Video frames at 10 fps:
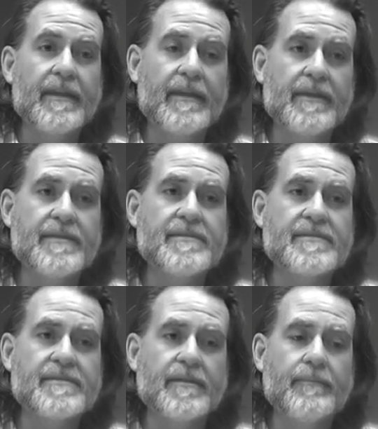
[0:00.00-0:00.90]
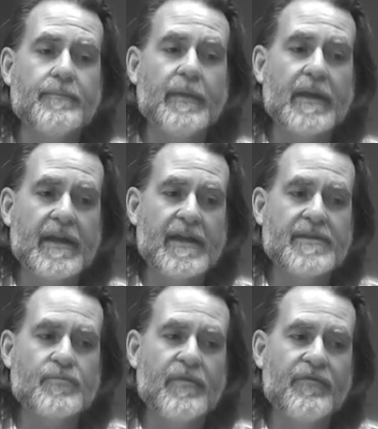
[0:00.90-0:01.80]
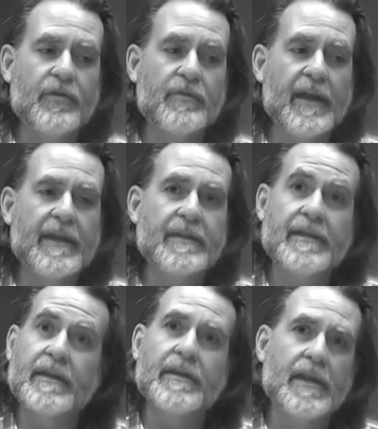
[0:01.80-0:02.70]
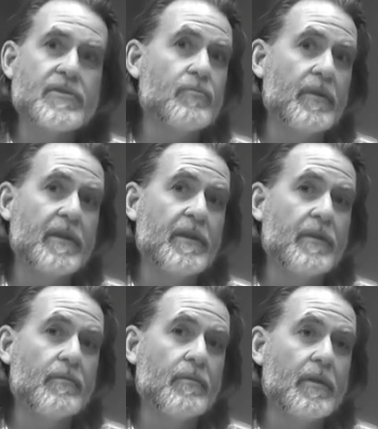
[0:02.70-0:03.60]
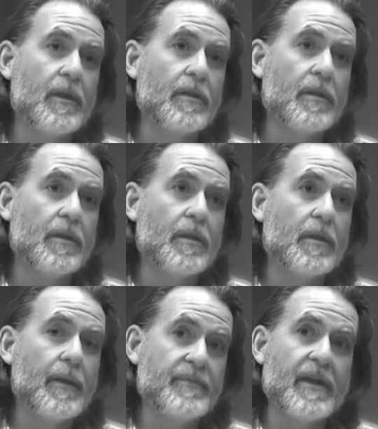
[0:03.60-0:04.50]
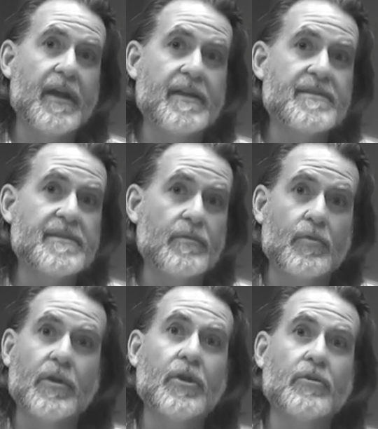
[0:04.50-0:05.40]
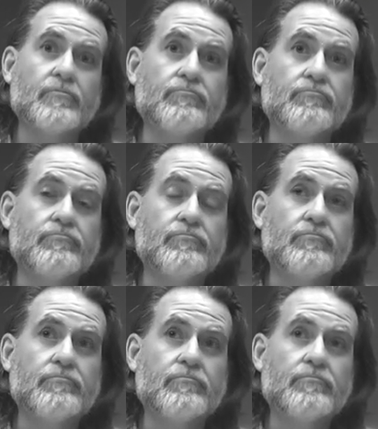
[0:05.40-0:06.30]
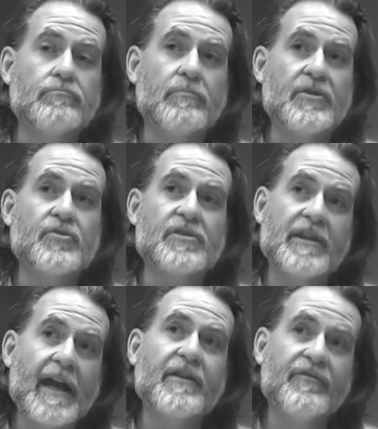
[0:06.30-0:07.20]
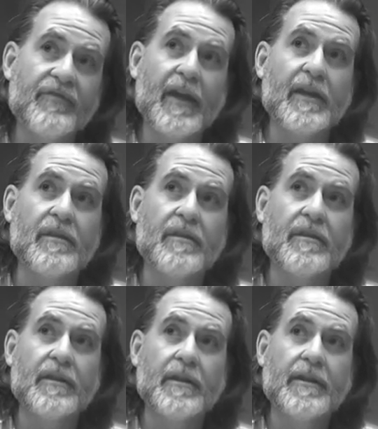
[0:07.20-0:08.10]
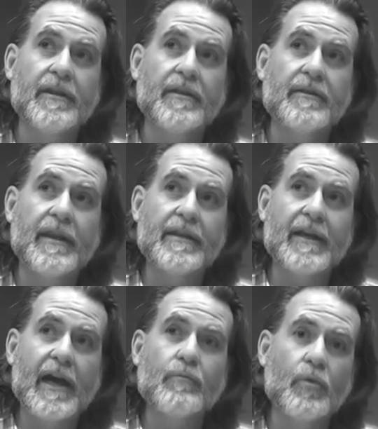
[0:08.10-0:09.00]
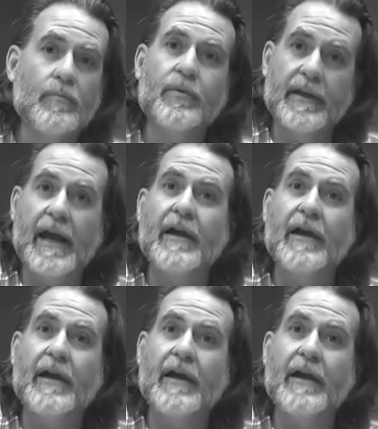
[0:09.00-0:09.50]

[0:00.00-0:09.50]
is because we feel like at the end of the day, it's really up to us and we're alone. And so it's a lack of faith that God won't bring